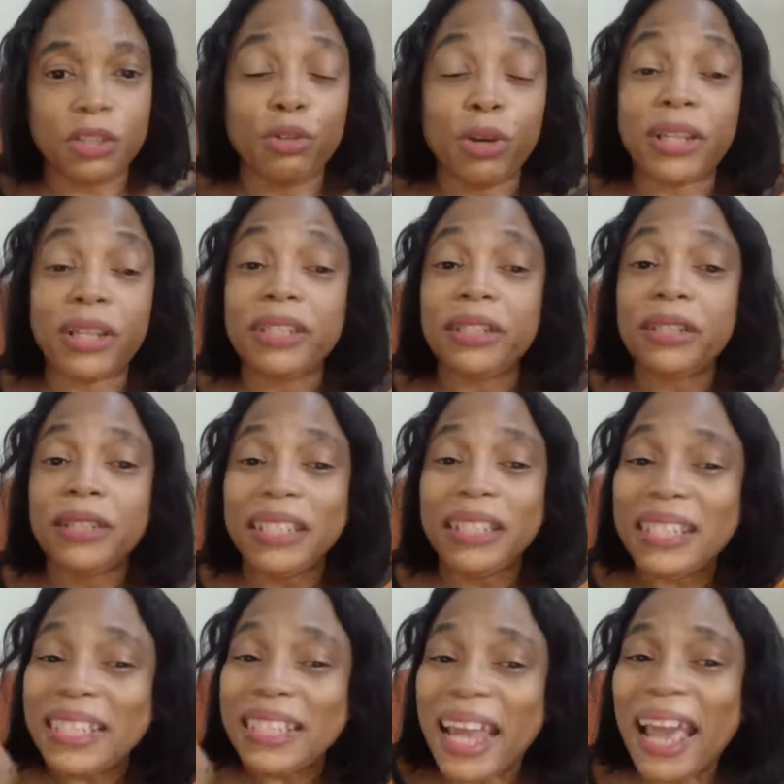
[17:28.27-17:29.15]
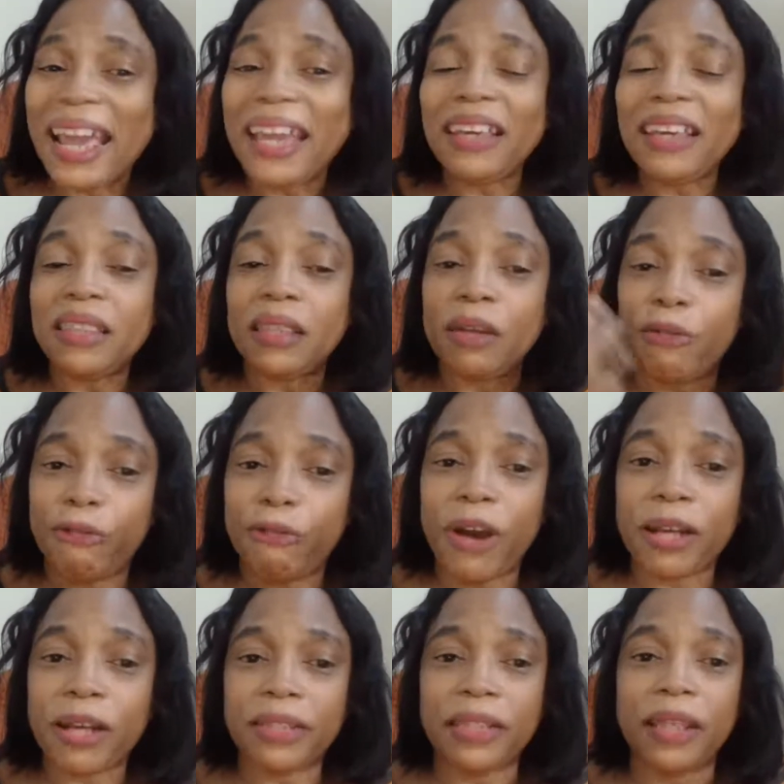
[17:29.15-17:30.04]
you are denying the
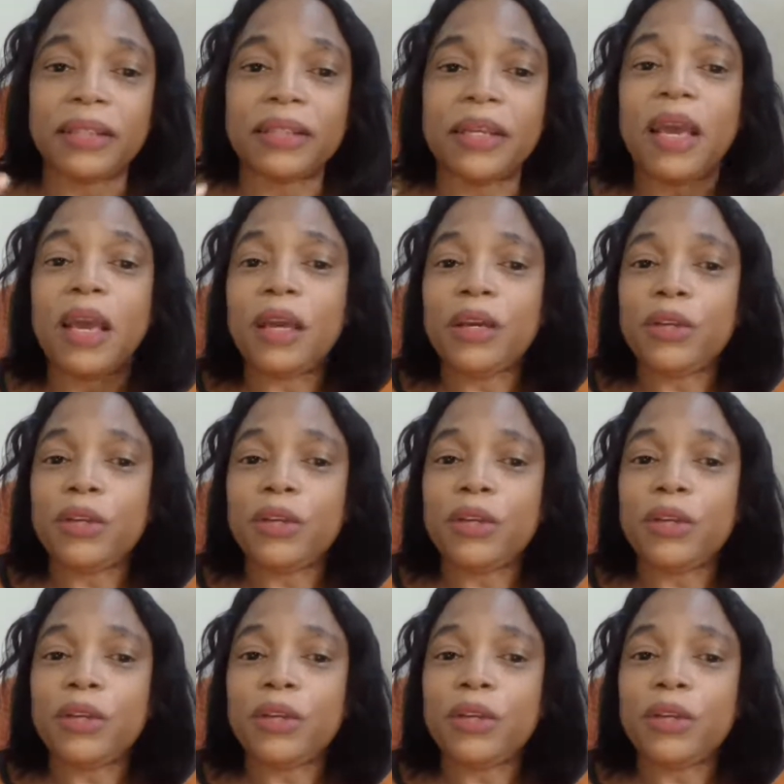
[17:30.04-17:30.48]
fact that